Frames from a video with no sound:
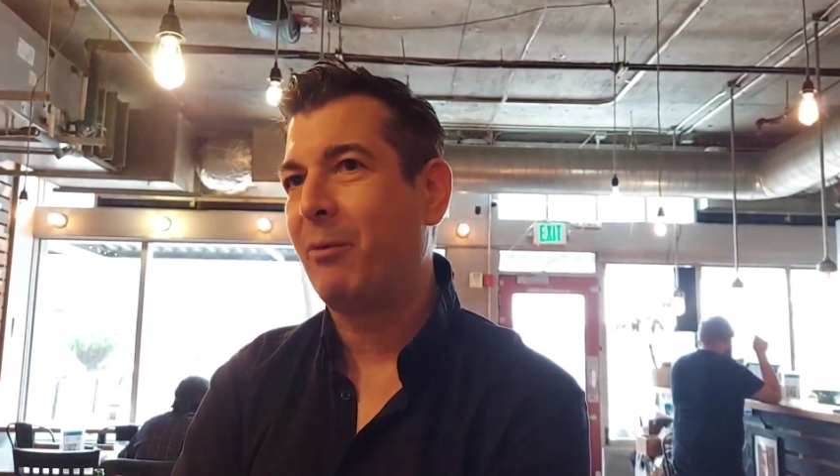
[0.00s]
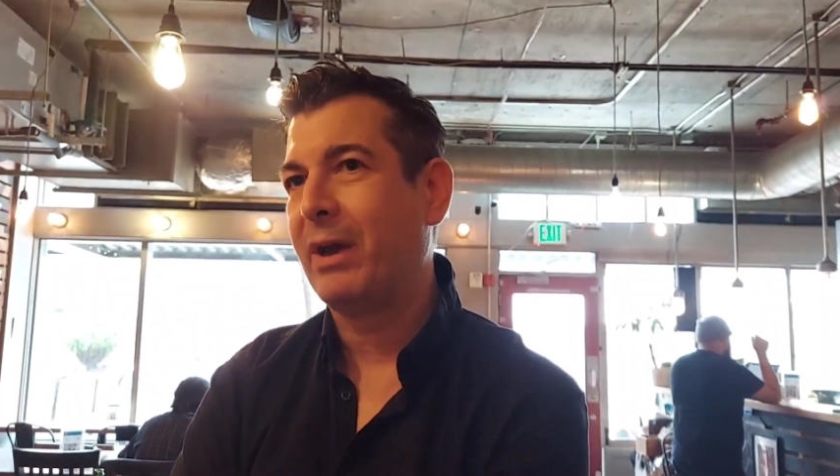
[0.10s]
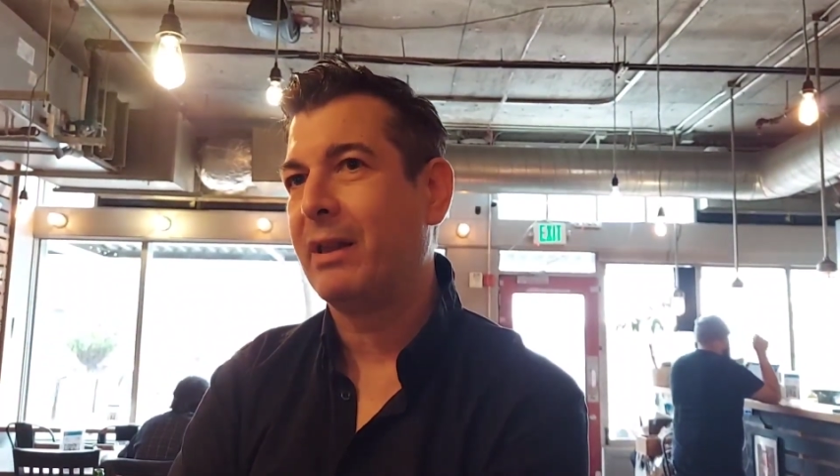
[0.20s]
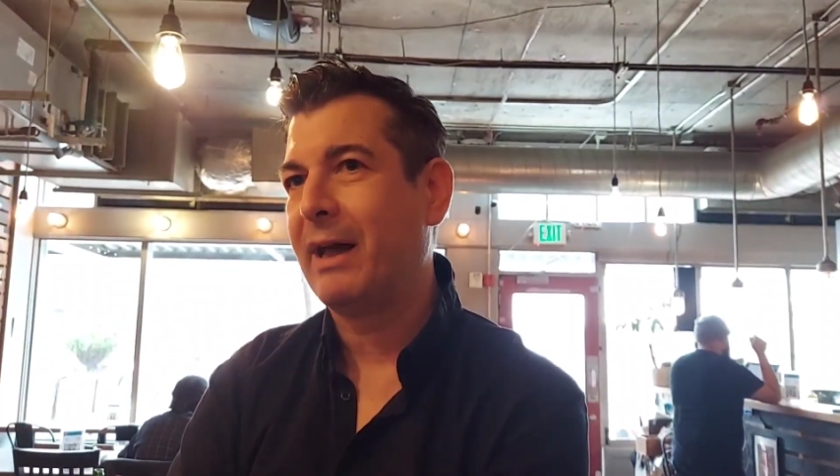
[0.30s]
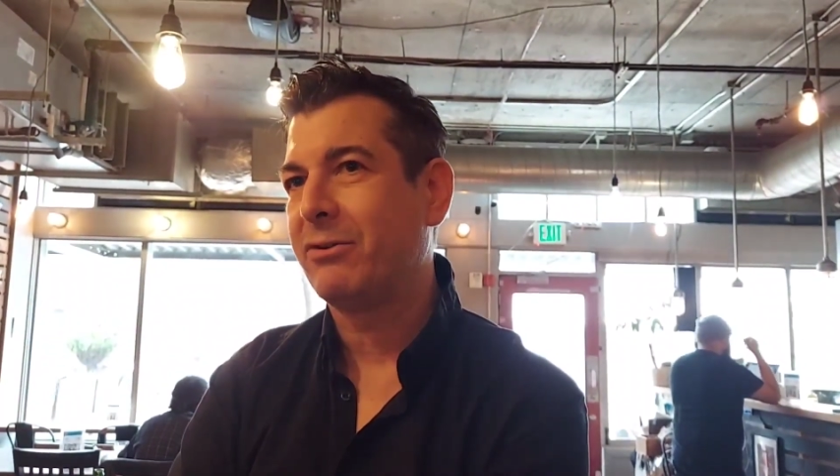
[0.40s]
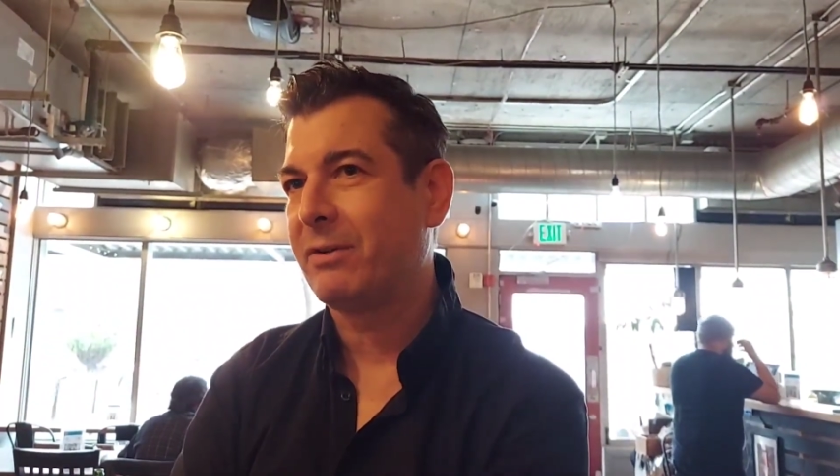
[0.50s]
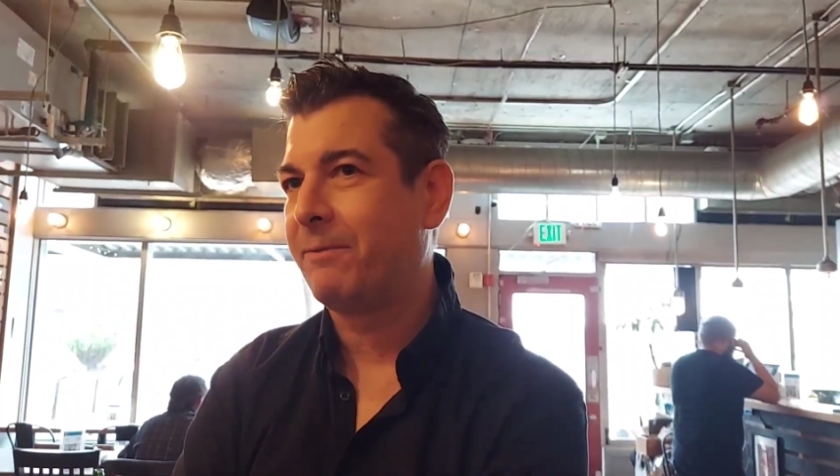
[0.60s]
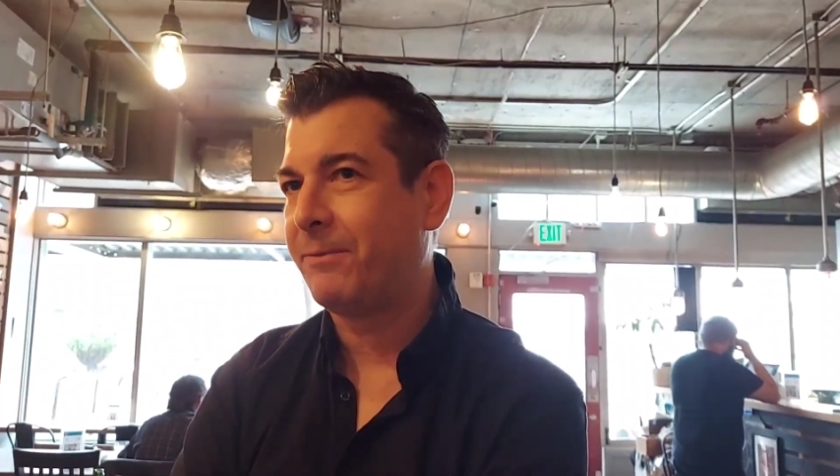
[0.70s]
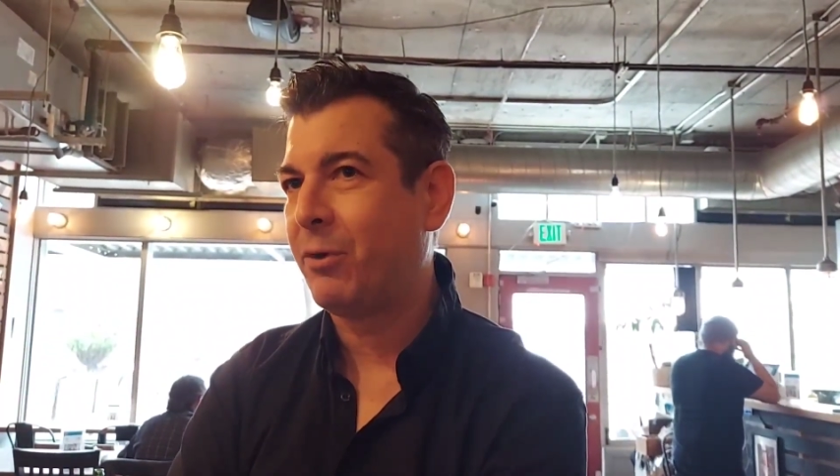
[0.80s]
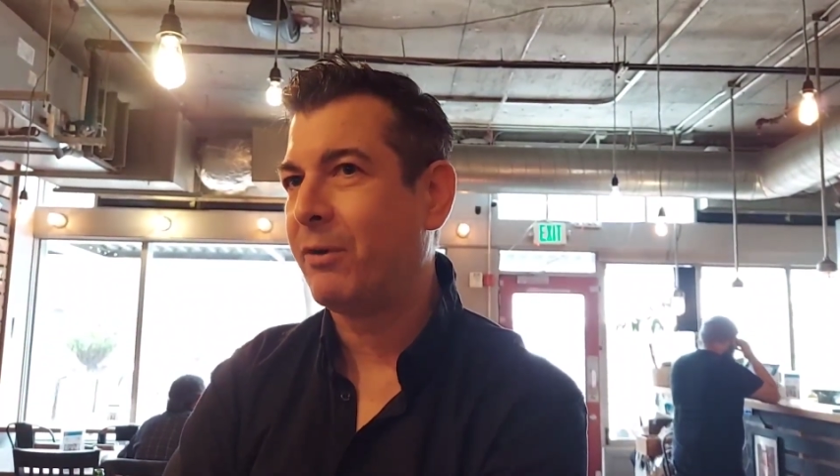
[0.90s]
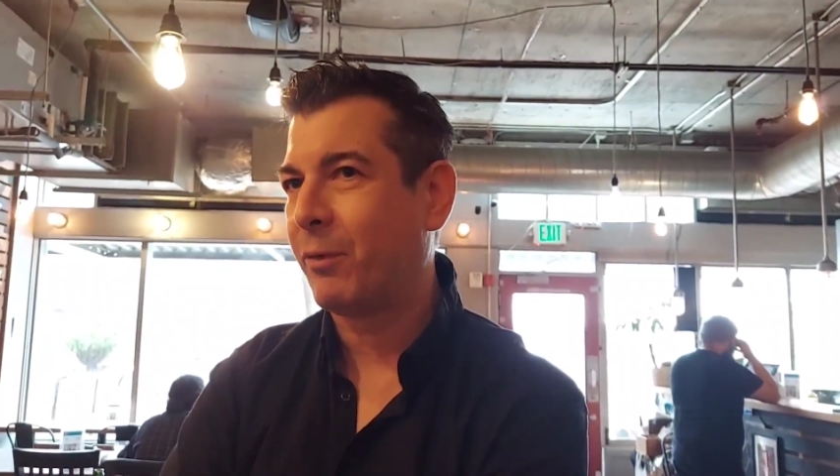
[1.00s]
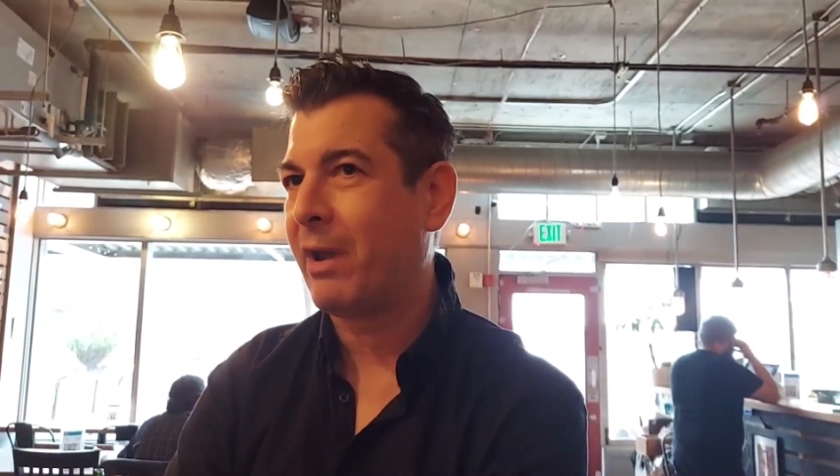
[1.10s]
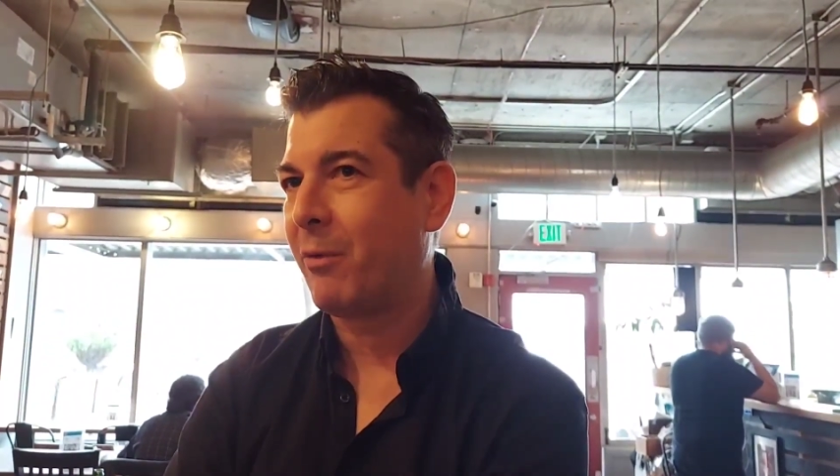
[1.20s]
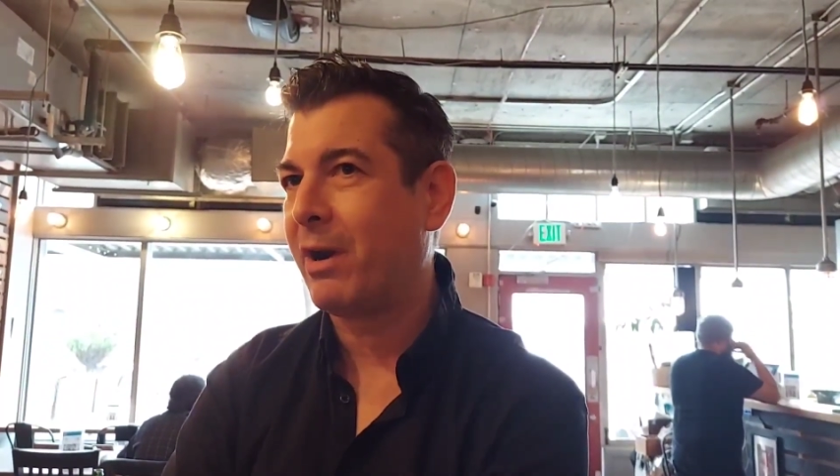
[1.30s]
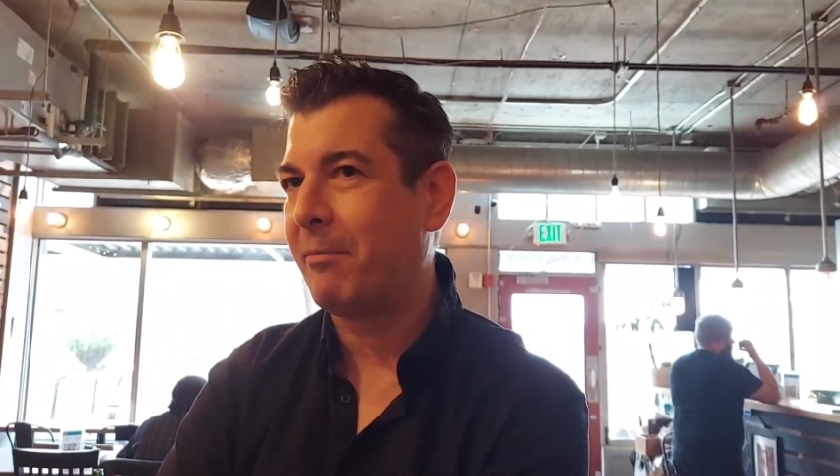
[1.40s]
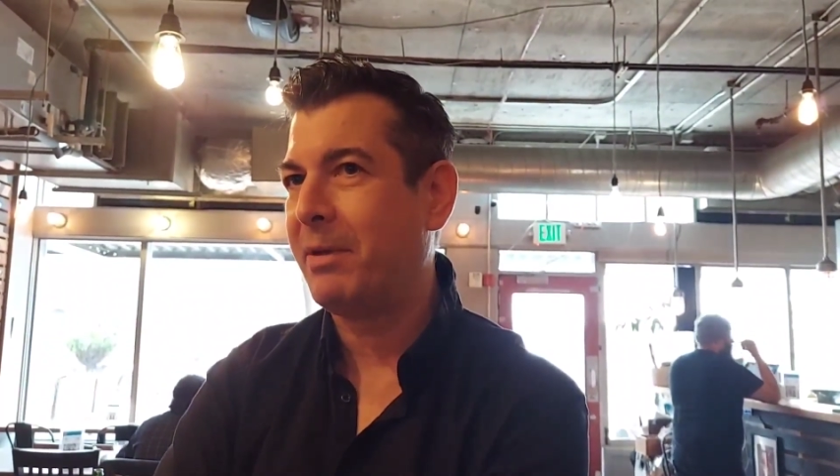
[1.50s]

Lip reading: wheelhouse of food of what I wanted to